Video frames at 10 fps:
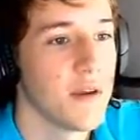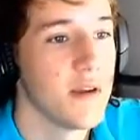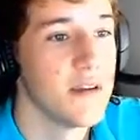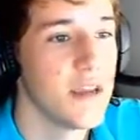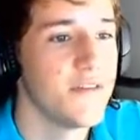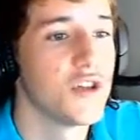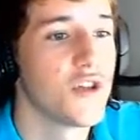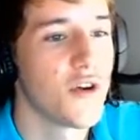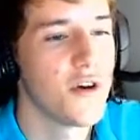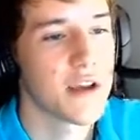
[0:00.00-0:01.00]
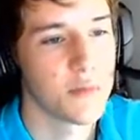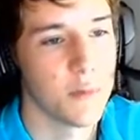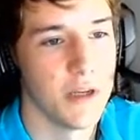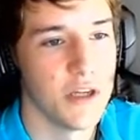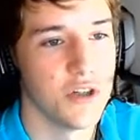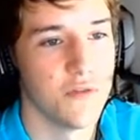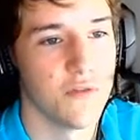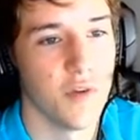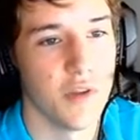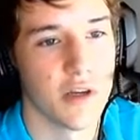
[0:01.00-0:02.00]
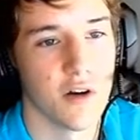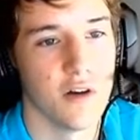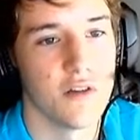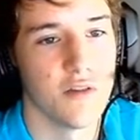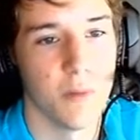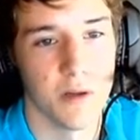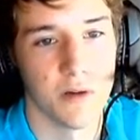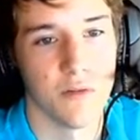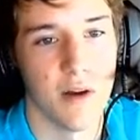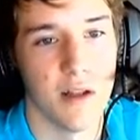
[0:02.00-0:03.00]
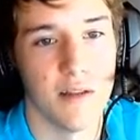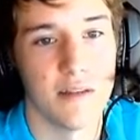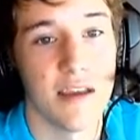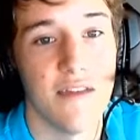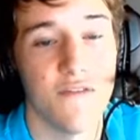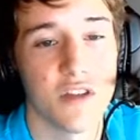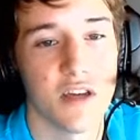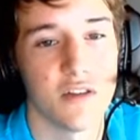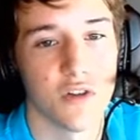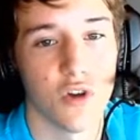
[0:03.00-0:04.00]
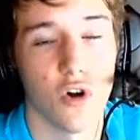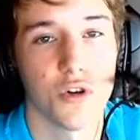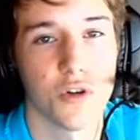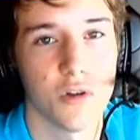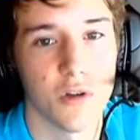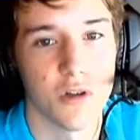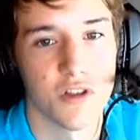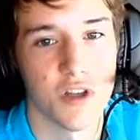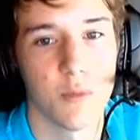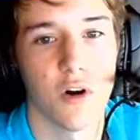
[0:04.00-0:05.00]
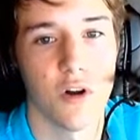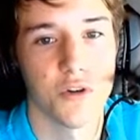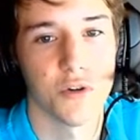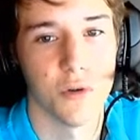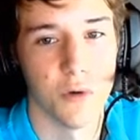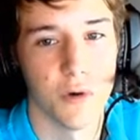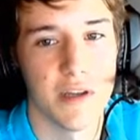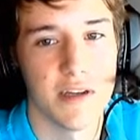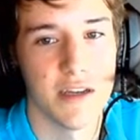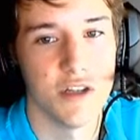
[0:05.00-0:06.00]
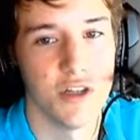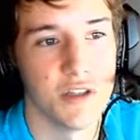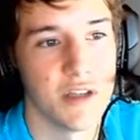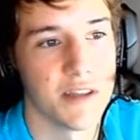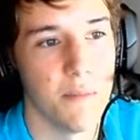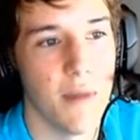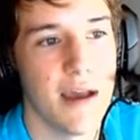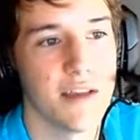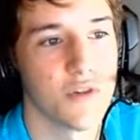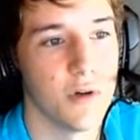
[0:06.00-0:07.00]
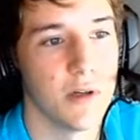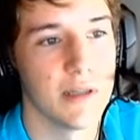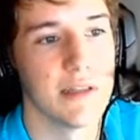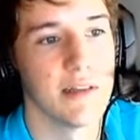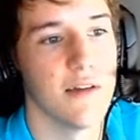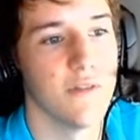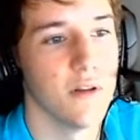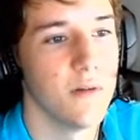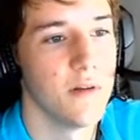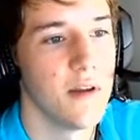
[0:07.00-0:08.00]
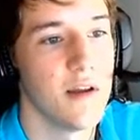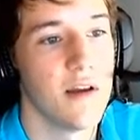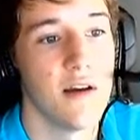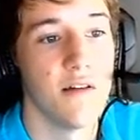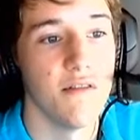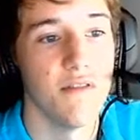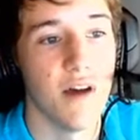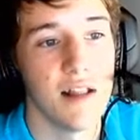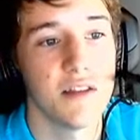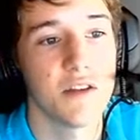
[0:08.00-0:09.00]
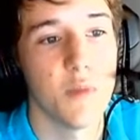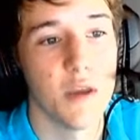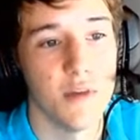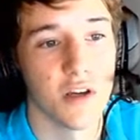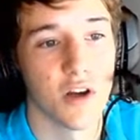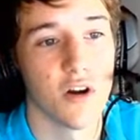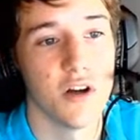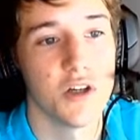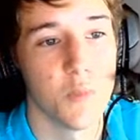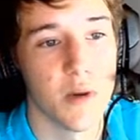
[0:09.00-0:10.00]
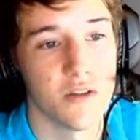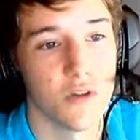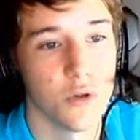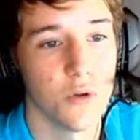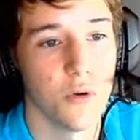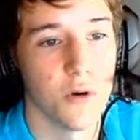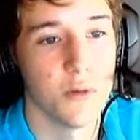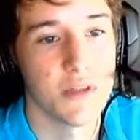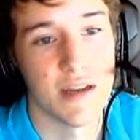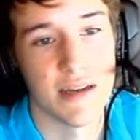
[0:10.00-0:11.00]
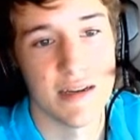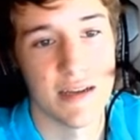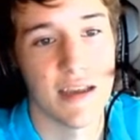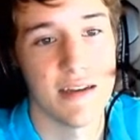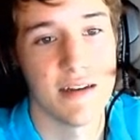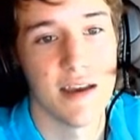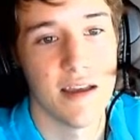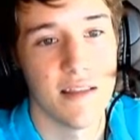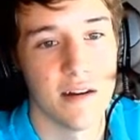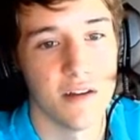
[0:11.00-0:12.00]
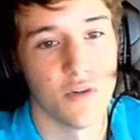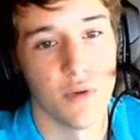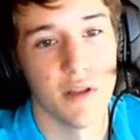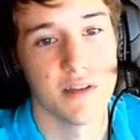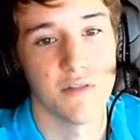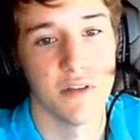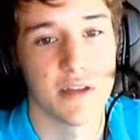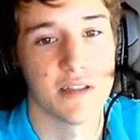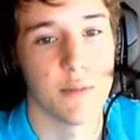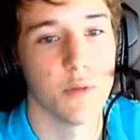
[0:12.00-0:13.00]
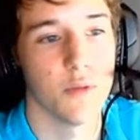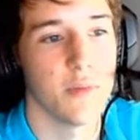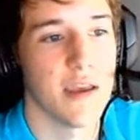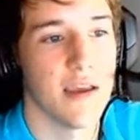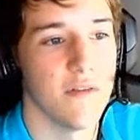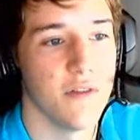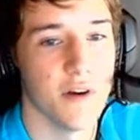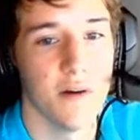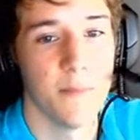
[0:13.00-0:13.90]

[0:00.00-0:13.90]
David's third explanation for the occurrence of political violence emphasizes cultural or subcultural orientations at the mass or elite level. Violence may be encouraged by social norms that indicate that it is a relatively acceptable behavior,